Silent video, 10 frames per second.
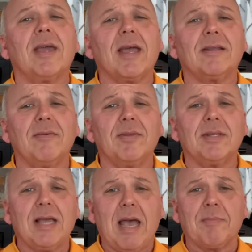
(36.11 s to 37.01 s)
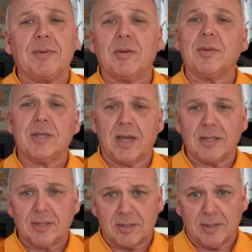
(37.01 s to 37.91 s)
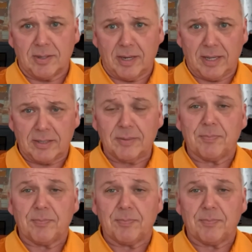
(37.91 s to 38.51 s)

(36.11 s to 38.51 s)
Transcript: activities happening when the ice is on the lakes.